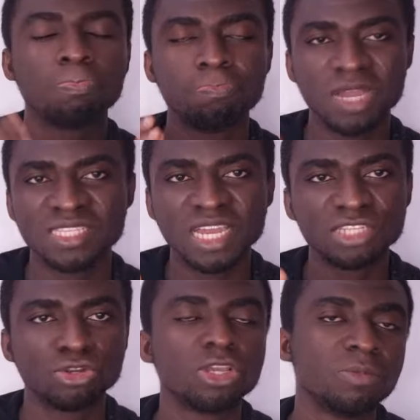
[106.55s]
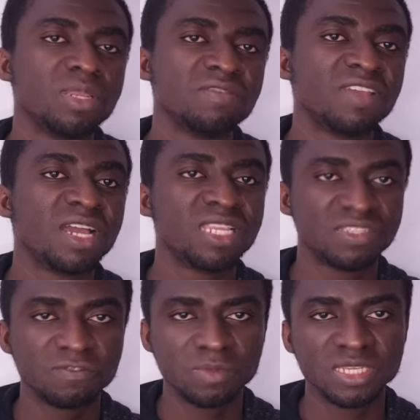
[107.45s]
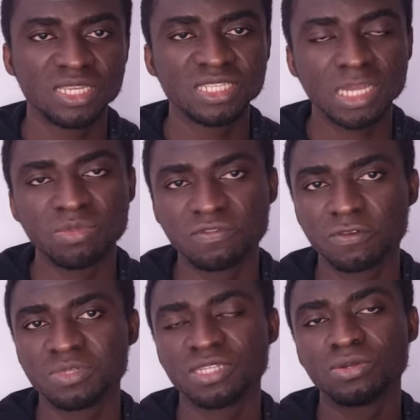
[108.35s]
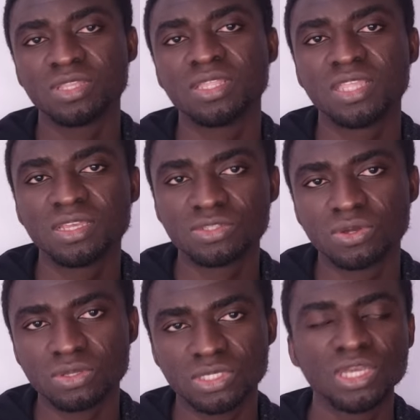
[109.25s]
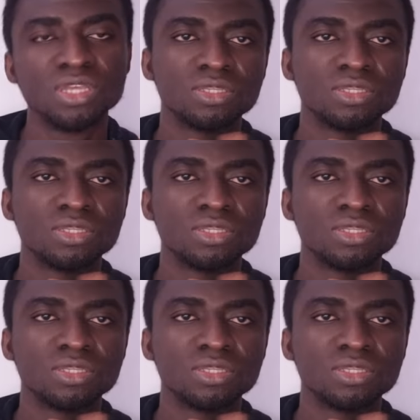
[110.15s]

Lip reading: But I strongly believe that this information is coming from the authentic source.